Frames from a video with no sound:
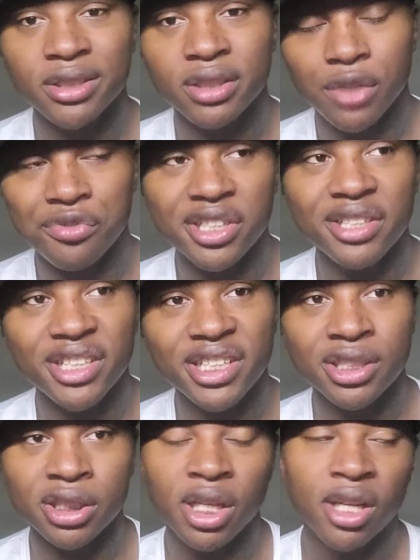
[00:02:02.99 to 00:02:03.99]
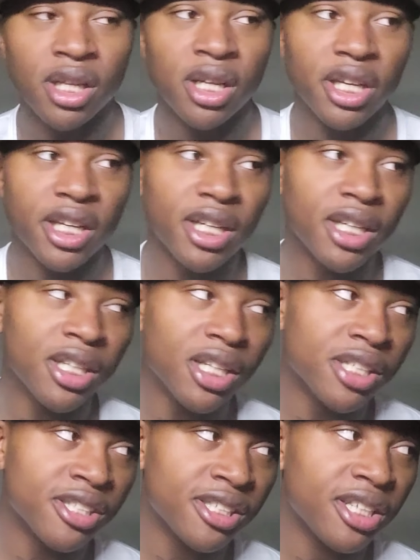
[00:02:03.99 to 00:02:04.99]
They really need it. And
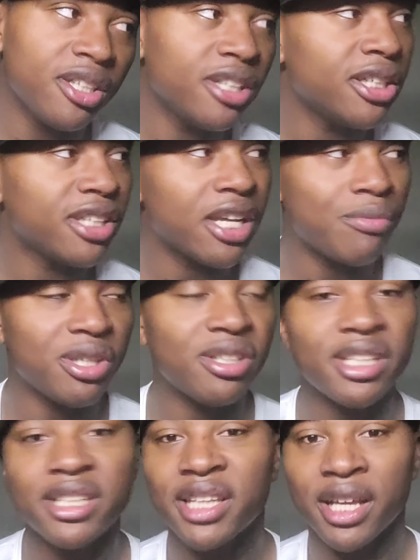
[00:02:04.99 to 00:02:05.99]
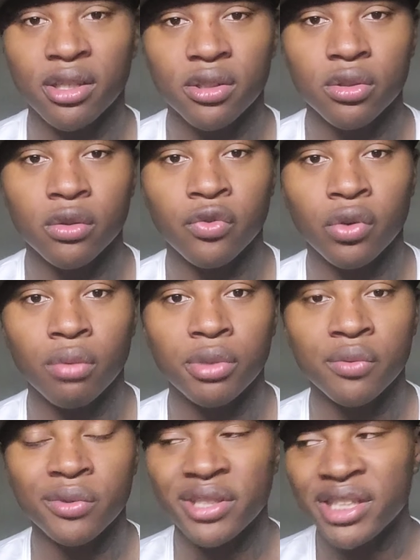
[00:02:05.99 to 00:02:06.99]
it's in the DNA. We need that. You feel
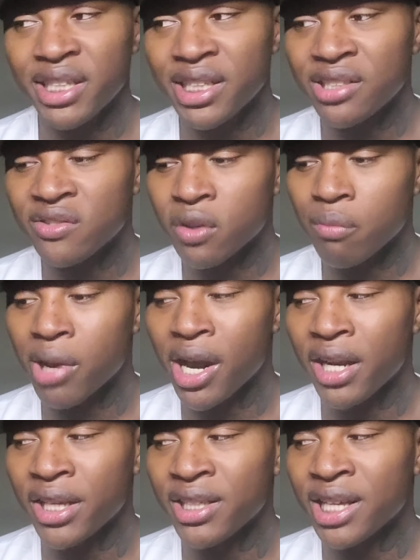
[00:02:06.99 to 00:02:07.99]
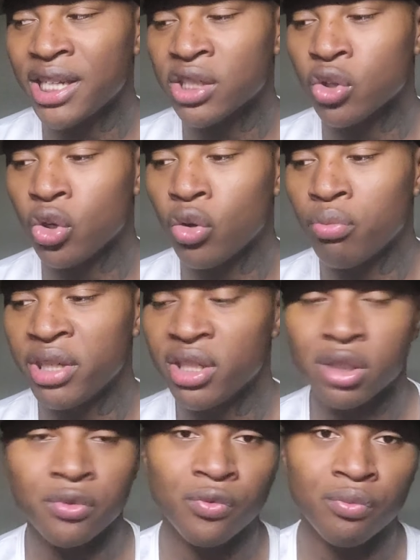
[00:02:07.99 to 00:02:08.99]
me? We need somebody that's going to be
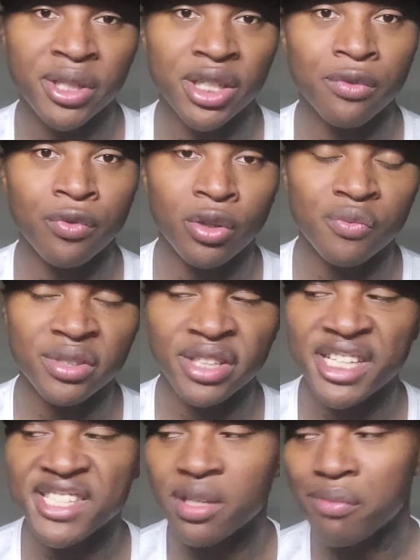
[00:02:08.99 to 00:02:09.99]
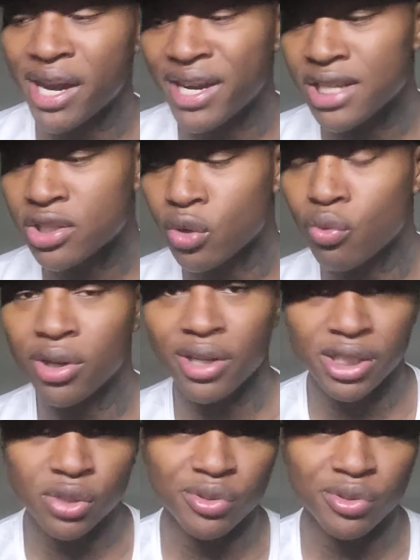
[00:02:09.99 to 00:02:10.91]
us, be there for We need somebody that's going to hug us.